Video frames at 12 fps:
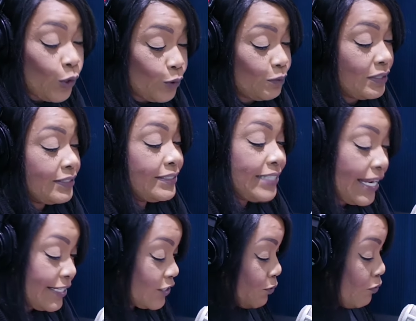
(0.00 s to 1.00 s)
So, tell
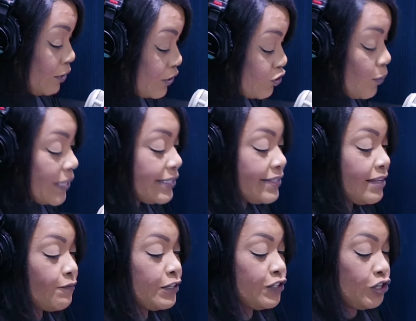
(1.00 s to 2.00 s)
us, we reached
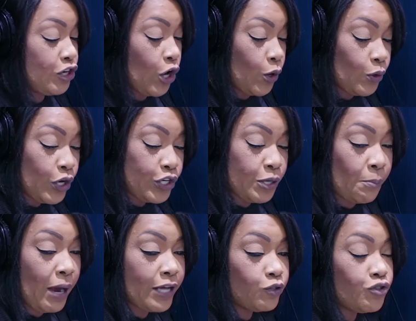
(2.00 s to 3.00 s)
2017 now. Your
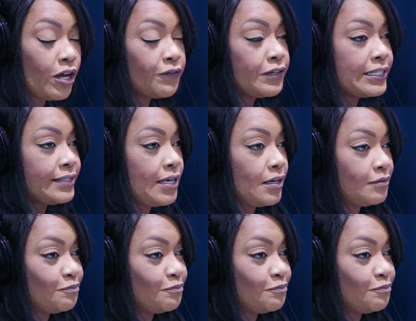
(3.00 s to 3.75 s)
brand new track for this year.